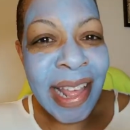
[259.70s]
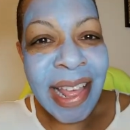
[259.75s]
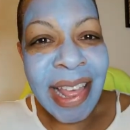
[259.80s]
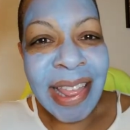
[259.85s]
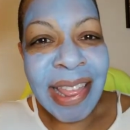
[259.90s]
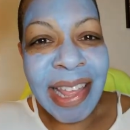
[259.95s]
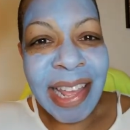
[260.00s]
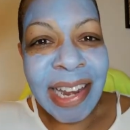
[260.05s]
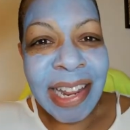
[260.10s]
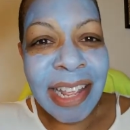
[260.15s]

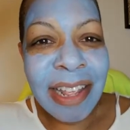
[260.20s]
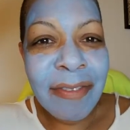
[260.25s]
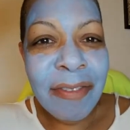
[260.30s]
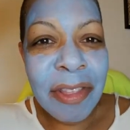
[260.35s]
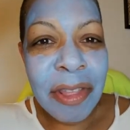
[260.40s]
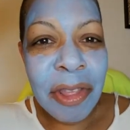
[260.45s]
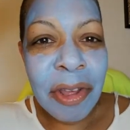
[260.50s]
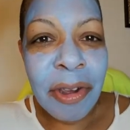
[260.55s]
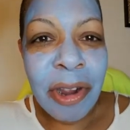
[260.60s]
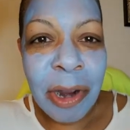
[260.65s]
that
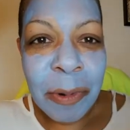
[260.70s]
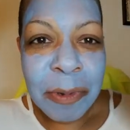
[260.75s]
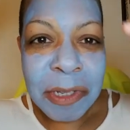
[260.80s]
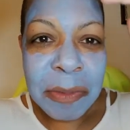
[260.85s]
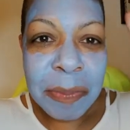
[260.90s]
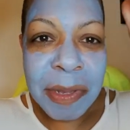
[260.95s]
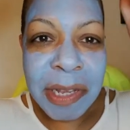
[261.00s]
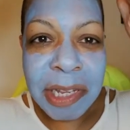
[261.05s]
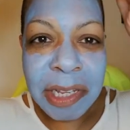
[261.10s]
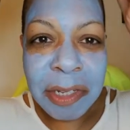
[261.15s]
even though I was
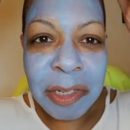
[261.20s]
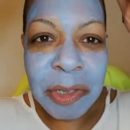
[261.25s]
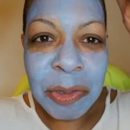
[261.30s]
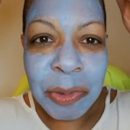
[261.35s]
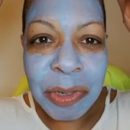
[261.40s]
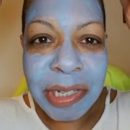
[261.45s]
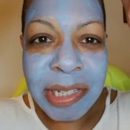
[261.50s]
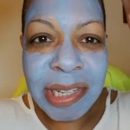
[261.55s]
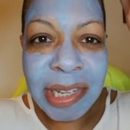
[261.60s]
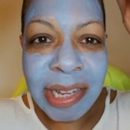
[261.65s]
making
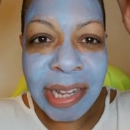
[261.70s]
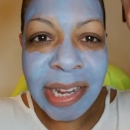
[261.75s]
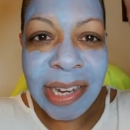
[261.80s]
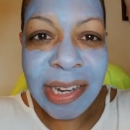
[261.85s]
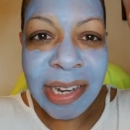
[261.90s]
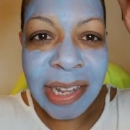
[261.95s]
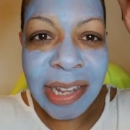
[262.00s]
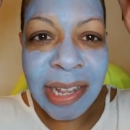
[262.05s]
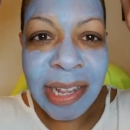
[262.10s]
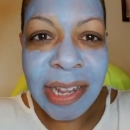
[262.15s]
sure to get it
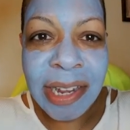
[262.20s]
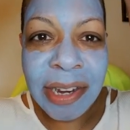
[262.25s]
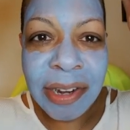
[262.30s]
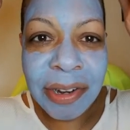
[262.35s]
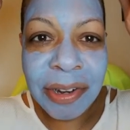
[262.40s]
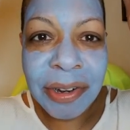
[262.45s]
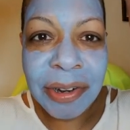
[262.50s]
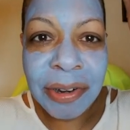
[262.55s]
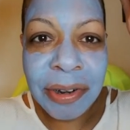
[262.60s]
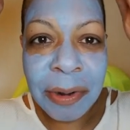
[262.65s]

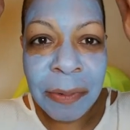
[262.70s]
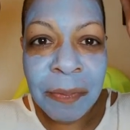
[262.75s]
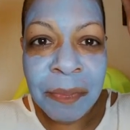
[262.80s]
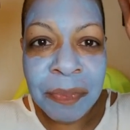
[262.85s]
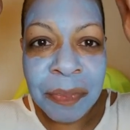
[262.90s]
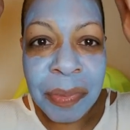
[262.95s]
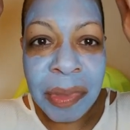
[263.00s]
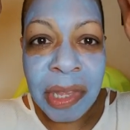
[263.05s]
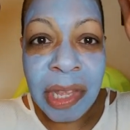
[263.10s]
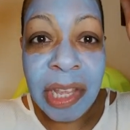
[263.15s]
here,
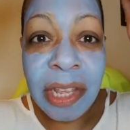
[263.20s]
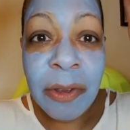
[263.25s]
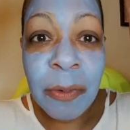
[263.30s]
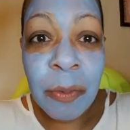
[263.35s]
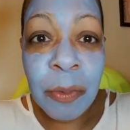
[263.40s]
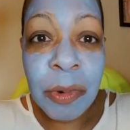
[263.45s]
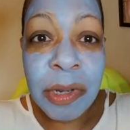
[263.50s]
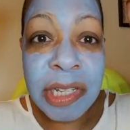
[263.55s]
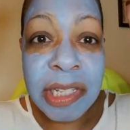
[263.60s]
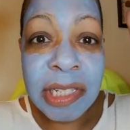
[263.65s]
it
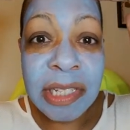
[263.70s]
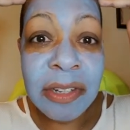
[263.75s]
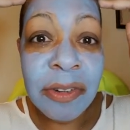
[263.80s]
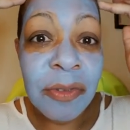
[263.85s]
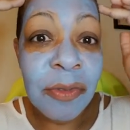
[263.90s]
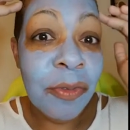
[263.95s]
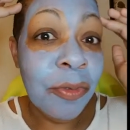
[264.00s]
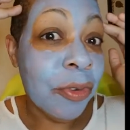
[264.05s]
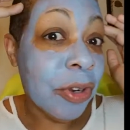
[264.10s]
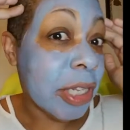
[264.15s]
wasn't
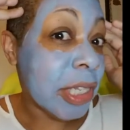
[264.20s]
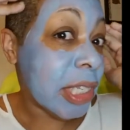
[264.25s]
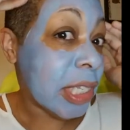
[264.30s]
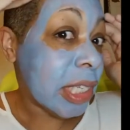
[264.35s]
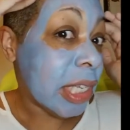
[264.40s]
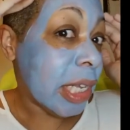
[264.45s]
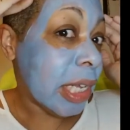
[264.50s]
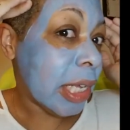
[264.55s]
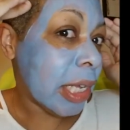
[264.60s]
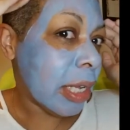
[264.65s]

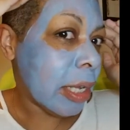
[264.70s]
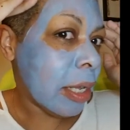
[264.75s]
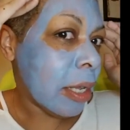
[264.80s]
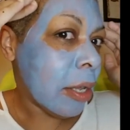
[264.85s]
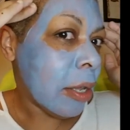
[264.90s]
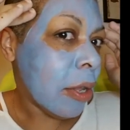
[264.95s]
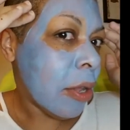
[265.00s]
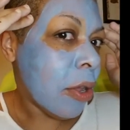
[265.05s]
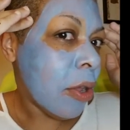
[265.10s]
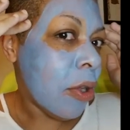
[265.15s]
rinsing
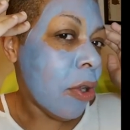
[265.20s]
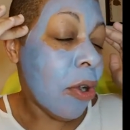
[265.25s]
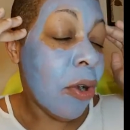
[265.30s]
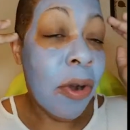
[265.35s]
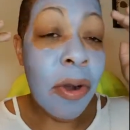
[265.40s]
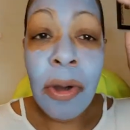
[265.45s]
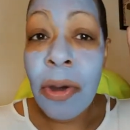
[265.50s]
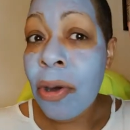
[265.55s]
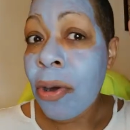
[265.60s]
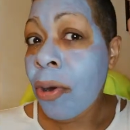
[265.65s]

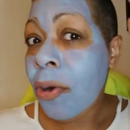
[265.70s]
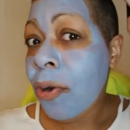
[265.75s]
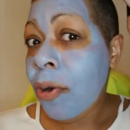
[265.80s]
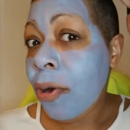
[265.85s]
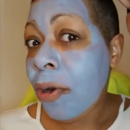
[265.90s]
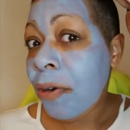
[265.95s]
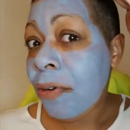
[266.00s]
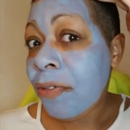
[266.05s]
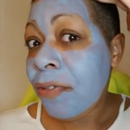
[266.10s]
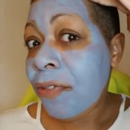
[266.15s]

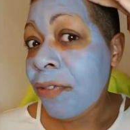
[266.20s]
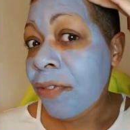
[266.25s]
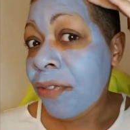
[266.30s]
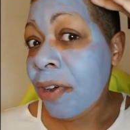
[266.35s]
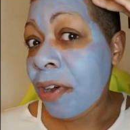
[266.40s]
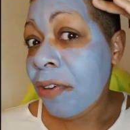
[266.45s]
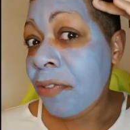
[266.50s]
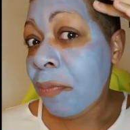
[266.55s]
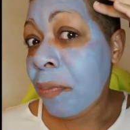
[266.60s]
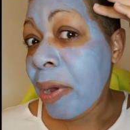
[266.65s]
off
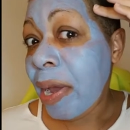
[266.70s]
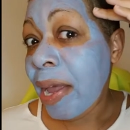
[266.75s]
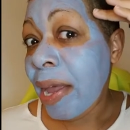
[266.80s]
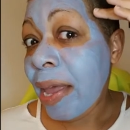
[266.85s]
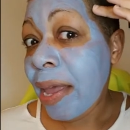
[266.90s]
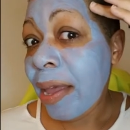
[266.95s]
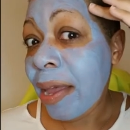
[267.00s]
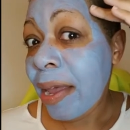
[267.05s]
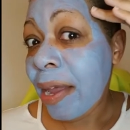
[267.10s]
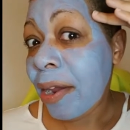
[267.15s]
of my
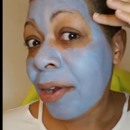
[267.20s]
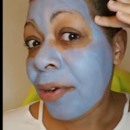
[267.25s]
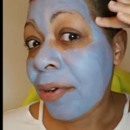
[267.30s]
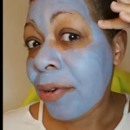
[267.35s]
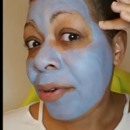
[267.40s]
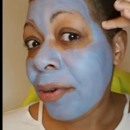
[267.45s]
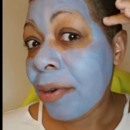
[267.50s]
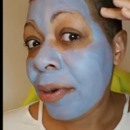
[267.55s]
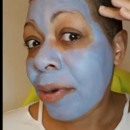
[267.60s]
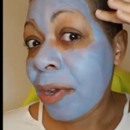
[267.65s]

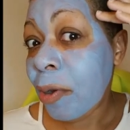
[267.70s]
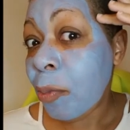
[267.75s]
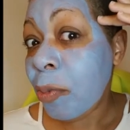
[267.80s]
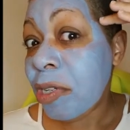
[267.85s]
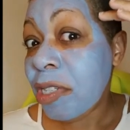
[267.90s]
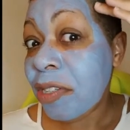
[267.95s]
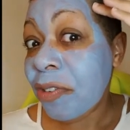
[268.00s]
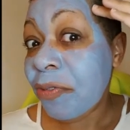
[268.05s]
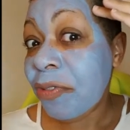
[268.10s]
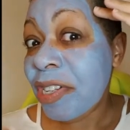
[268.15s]
hair. It
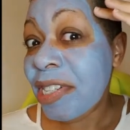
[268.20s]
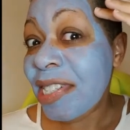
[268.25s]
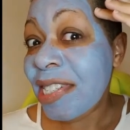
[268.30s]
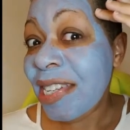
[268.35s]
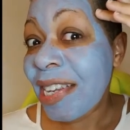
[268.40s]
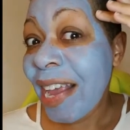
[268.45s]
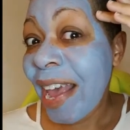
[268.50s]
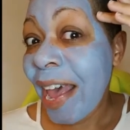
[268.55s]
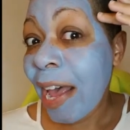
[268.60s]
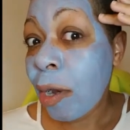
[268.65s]
wasn't
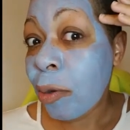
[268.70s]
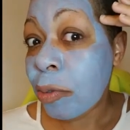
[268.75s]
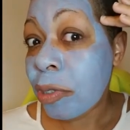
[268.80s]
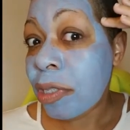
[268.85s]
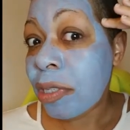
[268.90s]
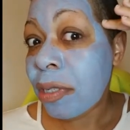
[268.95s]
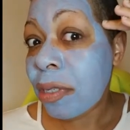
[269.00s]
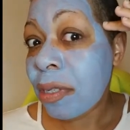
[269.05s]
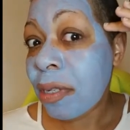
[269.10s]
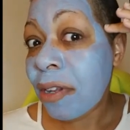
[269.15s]
rinsing
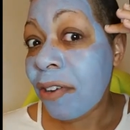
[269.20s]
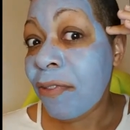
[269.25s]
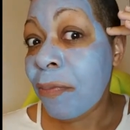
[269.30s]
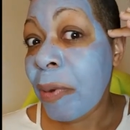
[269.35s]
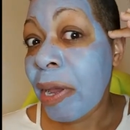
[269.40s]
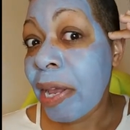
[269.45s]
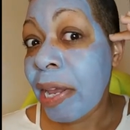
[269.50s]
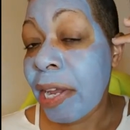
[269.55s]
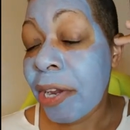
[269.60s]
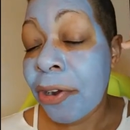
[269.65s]
out of
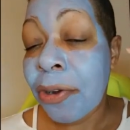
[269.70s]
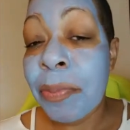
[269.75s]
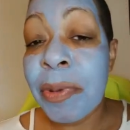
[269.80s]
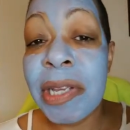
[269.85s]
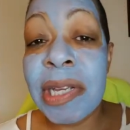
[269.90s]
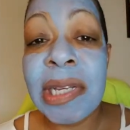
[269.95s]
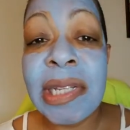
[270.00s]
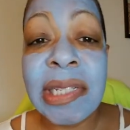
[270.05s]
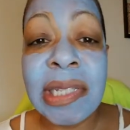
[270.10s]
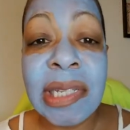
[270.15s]
my hair
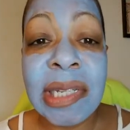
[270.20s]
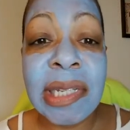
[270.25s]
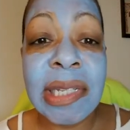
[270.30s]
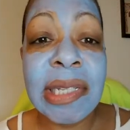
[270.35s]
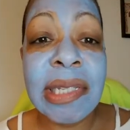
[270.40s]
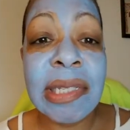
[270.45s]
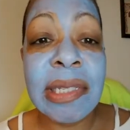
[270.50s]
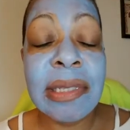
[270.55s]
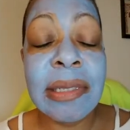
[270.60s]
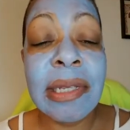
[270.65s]
because it
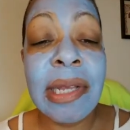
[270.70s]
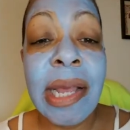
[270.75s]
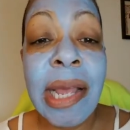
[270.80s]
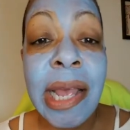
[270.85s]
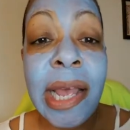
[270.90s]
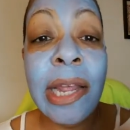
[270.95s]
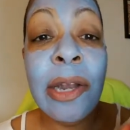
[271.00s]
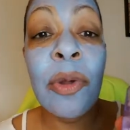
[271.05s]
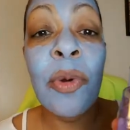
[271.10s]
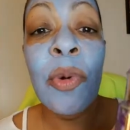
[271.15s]
is
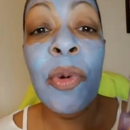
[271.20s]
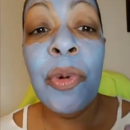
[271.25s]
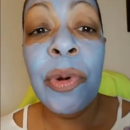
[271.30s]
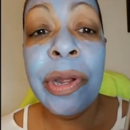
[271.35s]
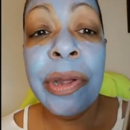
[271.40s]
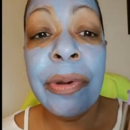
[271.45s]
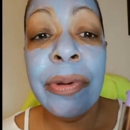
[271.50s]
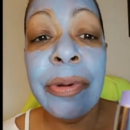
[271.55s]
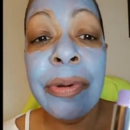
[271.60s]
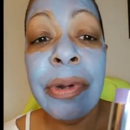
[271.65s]
an
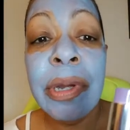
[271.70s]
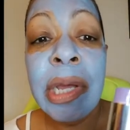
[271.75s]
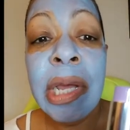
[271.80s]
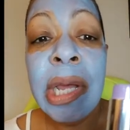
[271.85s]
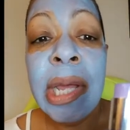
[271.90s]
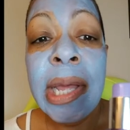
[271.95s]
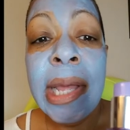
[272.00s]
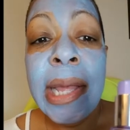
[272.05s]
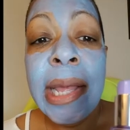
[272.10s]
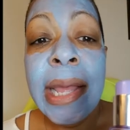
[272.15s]
oil.
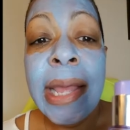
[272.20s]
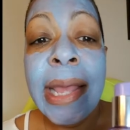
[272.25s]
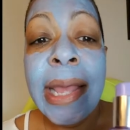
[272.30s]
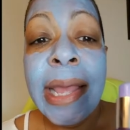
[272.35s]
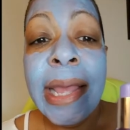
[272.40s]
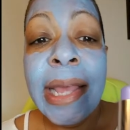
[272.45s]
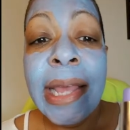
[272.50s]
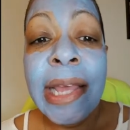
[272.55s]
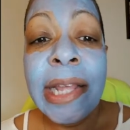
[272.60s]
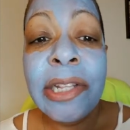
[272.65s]

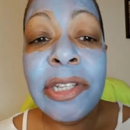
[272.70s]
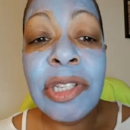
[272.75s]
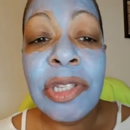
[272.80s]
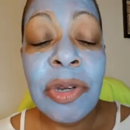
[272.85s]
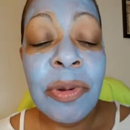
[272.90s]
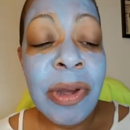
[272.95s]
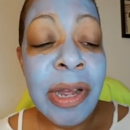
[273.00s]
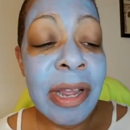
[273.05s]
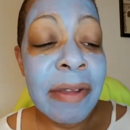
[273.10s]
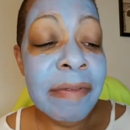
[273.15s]
And
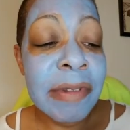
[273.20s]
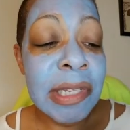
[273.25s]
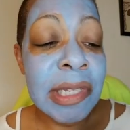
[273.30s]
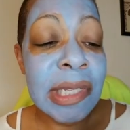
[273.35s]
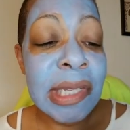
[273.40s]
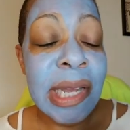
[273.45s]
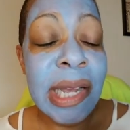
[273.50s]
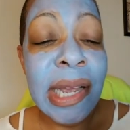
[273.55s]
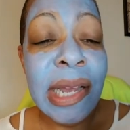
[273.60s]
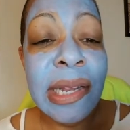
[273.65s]
so I've
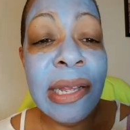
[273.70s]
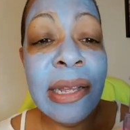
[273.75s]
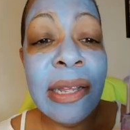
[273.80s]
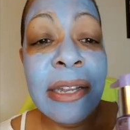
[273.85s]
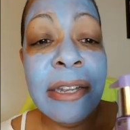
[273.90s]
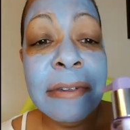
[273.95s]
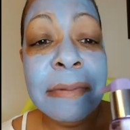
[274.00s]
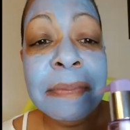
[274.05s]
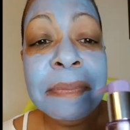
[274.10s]
decided